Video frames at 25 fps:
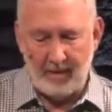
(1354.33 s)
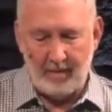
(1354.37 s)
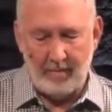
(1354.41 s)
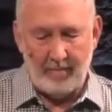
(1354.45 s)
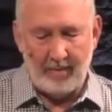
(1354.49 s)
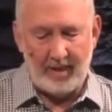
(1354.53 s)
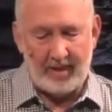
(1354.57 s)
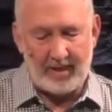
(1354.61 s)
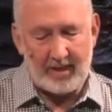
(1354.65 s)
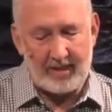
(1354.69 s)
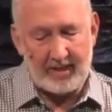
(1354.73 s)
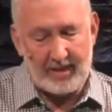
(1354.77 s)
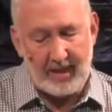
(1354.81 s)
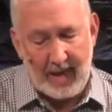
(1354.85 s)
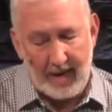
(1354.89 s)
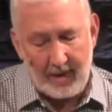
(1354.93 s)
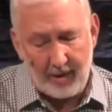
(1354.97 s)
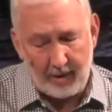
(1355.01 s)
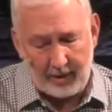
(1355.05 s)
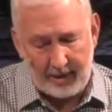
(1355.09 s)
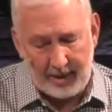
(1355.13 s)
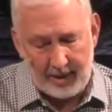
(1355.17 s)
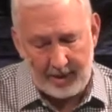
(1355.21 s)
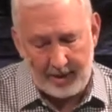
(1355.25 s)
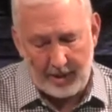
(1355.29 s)
but he says, Not
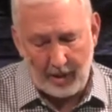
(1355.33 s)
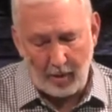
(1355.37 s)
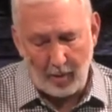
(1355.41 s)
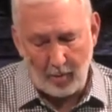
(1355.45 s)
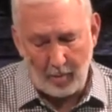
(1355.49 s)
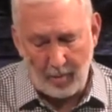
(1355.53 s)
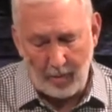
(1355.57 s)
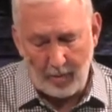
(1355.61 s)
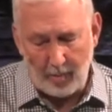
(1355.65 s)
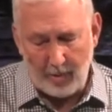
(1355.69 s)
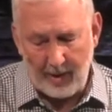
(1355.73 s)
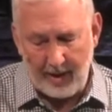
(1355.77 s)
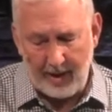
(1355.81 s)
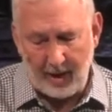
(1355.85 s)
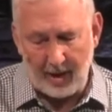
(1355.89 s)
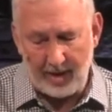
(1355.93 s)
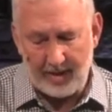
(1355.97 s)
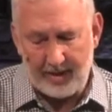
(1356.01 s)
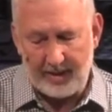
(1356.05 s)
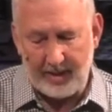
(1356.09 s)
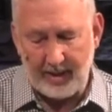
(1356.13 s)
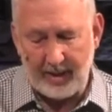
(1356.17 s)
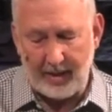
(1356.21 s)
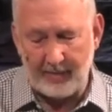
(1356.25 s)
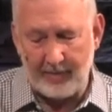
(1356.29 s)
only so, but we
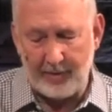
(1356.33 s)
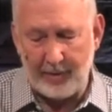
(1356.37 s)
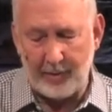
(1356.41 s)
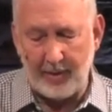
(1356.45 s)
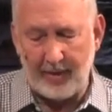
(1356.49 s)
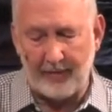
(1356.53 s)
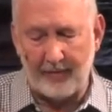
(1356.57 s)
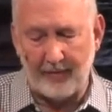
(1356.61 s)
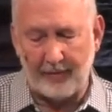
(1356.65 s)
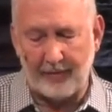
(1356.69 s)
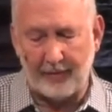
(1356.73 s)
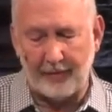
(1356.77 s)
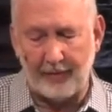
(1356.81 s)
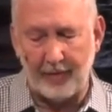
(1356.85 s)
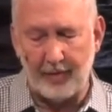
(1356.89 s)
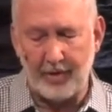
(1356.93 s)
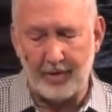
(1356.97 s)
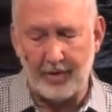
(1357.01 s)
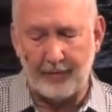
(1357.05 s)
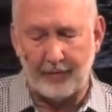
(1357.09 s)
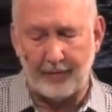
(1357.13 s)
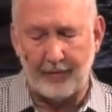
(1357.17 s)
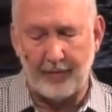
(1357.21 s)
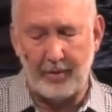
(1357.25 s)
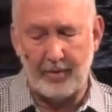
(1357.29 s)
ourselves who have the
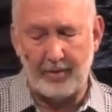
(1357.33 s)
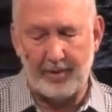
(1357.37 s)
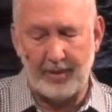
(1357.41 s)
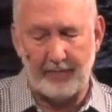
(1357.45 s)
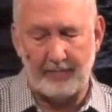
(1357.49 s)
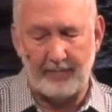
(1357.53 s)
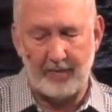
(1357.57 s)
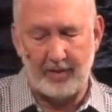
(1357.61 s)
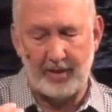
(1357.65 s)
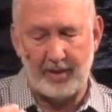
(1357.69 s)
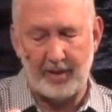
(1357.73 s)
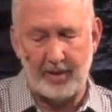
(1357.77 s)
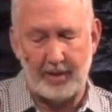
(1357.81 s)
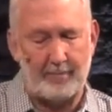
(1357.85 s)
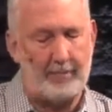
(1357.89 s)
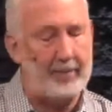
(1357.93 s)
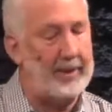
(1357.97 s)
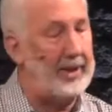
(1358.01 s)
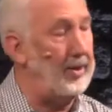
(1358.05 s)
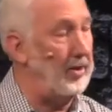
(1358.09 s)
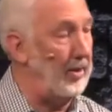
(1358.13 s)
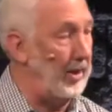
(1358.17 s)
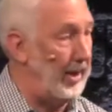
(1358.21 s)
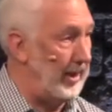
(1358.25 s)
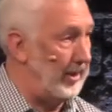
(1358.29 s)
first fruits of the
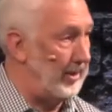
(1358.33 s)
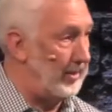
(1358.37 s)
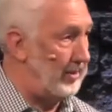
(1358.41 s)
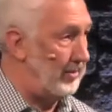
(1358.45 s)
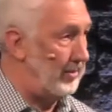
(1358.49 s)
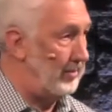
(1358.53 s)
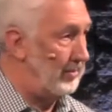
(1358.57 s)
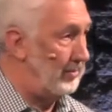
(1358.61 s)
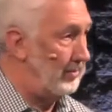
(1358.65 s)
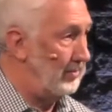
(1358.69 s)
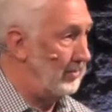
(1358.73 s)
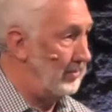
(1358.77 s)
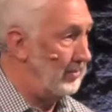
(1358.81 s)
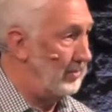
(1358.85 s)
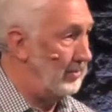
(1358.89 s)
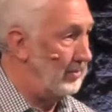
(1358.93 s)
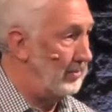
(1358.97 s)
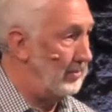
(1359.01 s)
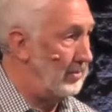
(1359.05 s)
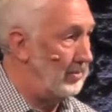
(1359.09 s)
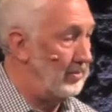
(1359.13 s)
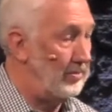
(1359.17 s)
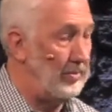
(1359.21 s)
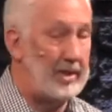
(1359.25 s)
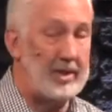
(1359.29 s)
Spirit,
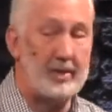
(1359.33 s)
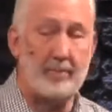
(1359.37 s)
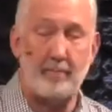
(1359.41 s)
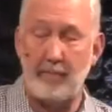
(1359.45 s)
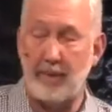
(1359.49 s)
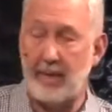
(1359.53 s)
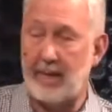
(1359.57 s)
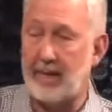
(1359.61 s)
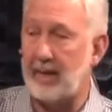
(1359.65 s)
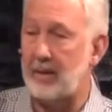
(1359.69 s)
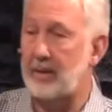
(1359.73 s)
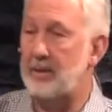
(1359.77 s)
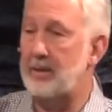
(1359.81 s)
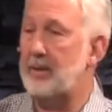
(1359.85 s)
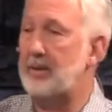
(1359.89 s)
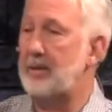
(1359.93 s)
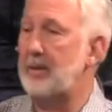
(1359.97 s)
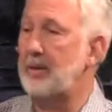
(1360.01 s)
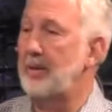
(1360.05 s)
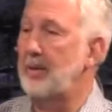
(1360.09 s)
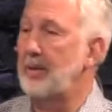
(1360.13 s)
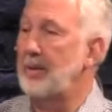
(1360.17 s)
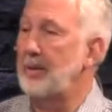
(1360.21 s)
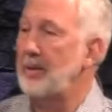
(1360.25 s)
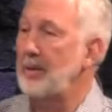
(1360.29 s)
which means
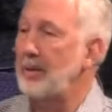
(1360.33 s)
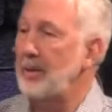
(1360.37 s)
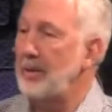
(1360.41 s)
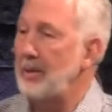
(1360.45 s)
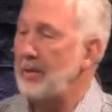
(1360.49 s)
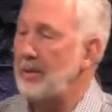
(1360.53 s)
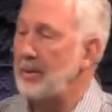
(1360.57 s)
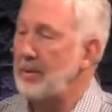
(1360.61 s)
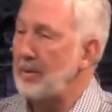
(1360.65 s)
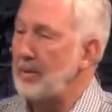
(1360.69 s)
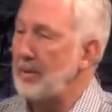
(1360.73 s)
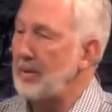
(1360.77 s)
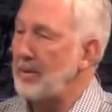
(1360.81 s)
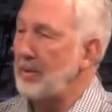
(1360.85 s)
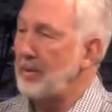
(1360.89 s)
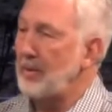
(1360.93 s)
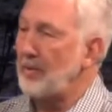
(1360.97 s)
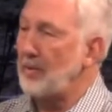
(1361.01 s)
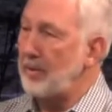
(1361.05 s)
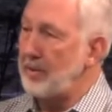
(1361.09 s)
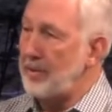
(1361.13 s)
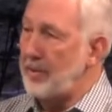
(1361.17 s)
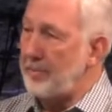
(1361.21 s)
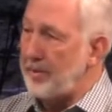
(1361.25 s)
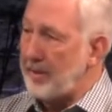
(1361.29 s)

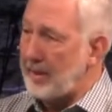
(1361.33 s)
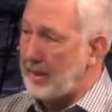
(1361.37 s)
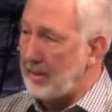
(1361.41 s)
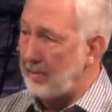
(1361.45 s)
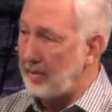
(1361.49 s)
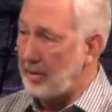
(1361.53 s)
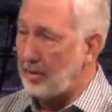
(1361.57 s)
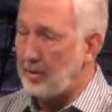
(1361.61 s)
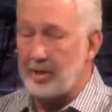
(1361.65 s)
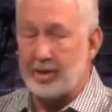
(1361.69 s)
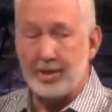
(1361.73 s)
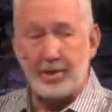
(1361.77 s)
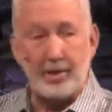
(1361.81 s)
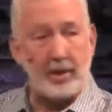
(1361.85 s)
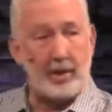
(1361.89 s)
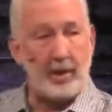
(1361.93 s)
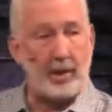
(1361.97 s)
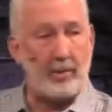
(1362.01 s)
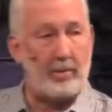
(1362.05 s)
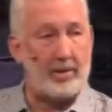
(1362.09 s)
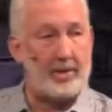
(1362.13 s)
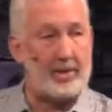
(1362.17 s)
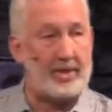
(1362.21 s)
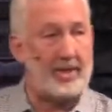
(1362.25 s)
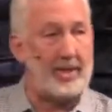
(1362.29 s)
when you become a Christian, you
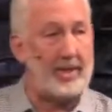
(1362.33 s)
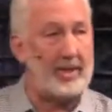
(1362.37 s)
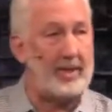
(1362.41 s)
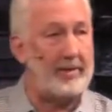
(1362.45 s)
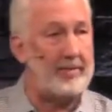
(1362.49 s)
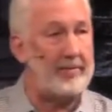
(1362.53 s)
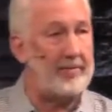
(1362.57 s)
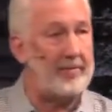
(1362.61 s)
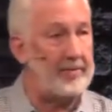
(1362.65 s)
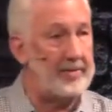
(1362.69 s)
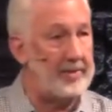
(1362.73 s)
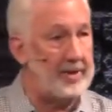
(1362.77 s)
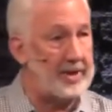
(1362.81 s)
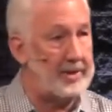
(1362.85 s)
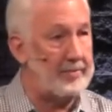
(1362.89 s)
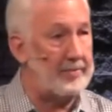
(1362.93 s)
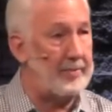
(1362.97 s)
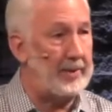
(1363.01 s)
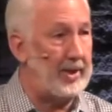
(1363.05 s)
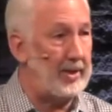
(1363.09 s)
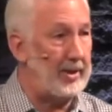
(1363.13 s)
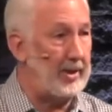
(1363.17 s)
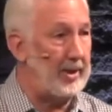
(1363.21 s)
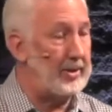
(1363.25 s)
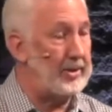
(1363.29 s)
receive the
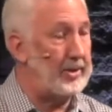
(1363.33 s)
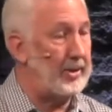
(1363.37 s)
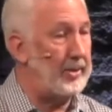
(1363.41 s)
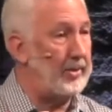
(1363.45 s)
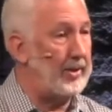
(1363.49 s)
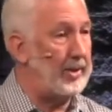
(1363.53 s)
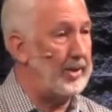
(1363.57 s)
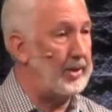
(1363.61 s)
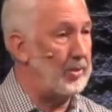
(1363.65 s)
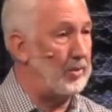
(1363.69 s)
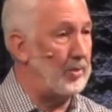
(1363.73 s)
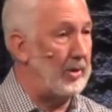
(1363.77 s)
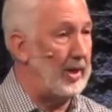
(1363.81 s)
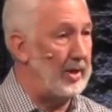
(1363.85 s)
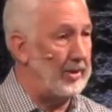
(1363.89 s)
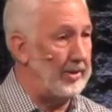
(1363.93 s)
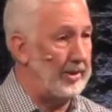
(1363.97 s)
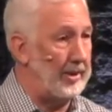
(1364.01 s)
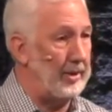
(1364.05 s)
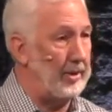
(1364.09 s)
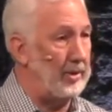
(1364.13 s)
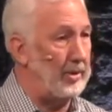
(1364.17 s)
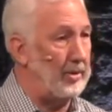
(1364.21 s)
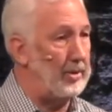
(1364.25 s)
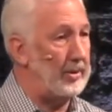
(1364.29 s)
Spirit to indwell
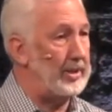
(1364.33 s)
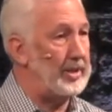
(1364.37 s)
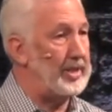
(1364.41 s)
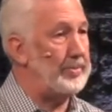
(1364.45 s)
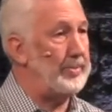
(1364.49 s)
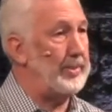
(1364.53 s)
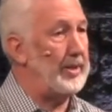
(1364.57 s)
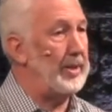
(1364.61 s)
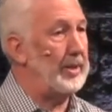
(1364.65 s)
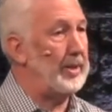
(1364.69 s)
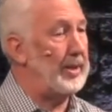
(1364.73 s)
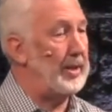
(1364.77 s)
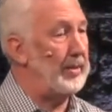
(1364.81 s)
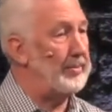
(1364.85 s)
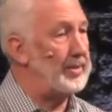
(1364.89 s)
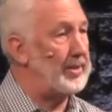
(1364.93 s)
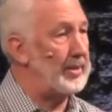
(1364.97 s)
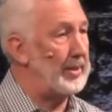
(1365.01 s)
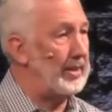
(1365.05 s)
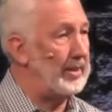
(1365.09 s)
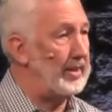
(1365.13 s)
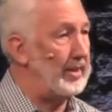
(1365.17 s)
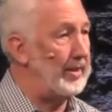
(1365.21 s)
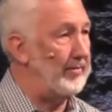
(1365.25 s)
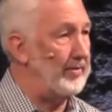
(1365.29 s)
you. The Holy Spirit comes
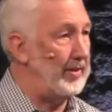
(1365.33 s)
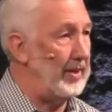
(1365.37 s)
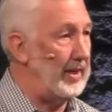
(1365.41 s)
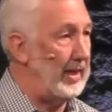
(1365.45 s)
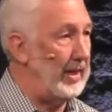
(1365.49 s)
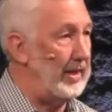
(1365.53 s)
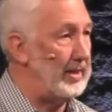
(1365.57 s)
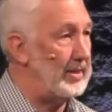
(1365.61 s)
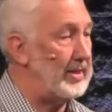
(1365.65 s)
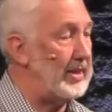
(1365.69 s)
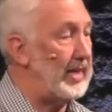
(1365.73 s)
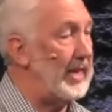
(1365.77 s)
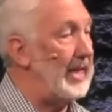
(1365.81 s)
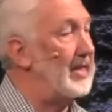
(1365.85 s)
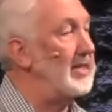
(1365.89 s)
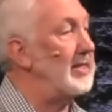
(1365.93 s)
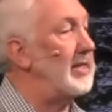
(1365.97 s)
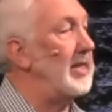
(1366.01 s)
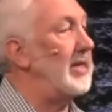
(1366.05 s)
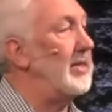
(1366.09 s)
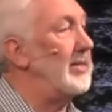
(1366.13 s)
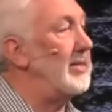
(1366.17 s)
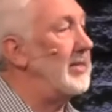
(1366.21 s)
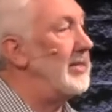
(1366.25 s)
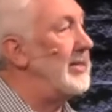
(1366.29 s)
to live in us as
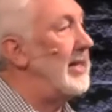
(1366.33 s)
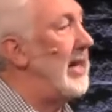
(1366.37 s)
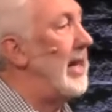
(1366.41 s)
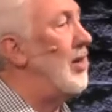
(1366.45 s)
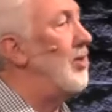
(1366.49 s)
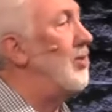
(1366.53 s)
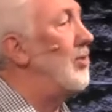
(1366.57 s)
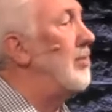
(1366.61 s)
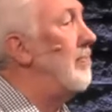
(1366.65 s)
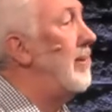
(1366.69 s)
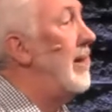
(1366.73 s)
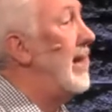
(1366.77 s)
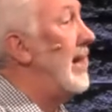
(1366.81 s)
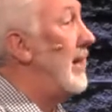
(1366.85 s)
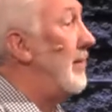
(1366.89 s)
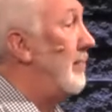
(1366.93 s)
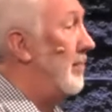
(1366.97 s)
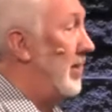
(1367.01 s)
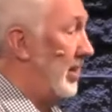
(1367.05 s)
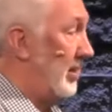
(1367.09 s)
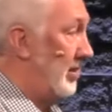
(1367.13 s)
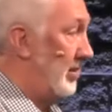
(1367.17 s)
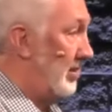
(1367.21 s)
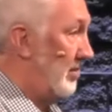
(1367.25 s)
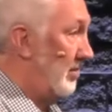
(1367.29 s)
a down
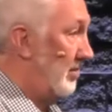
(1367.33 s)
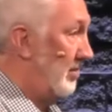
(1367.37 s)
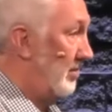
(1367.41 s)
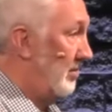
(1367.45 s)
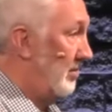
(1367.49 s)
payment.